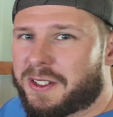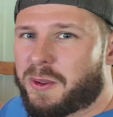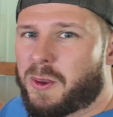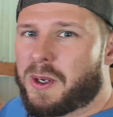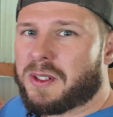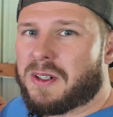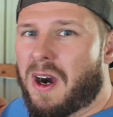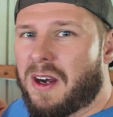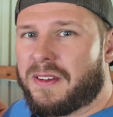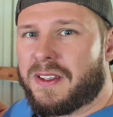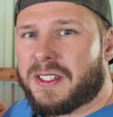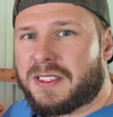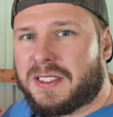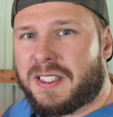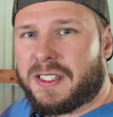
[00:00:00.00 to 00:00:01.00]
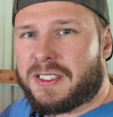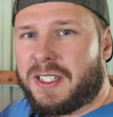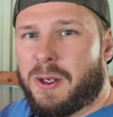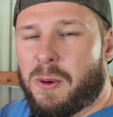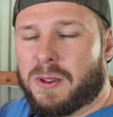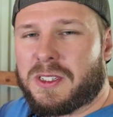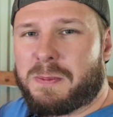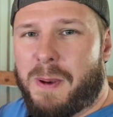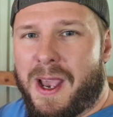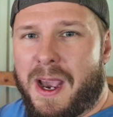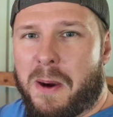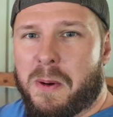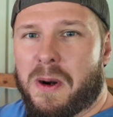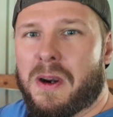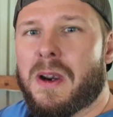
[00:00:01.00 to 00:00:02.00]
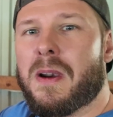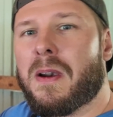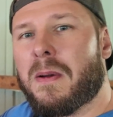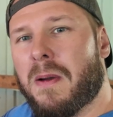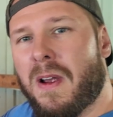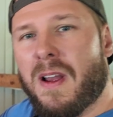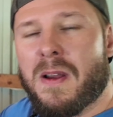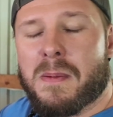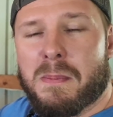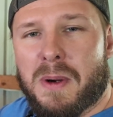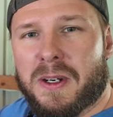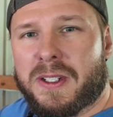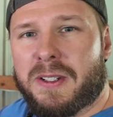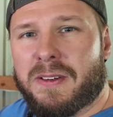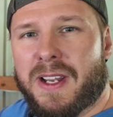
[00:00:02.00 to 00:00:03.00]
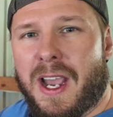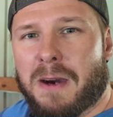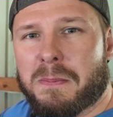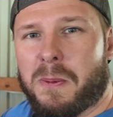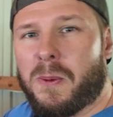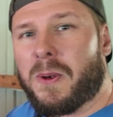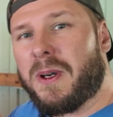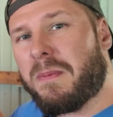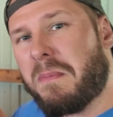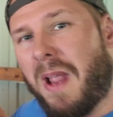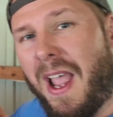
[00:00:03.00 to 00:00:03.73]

the oil on this 60 horsepower Mercury outboard,